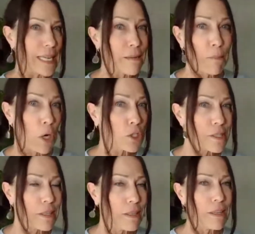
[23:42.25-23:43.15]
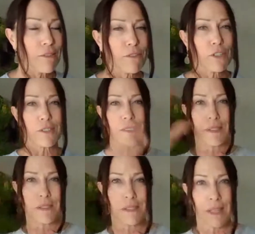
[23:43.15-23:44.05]
in person
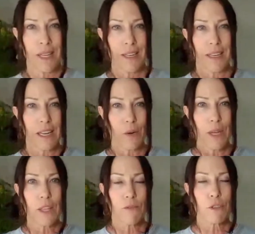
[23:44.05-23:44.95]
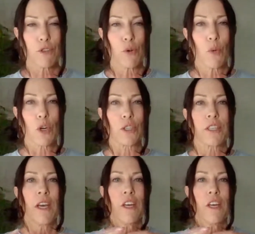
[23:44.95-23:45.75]
versus, in the virtual world?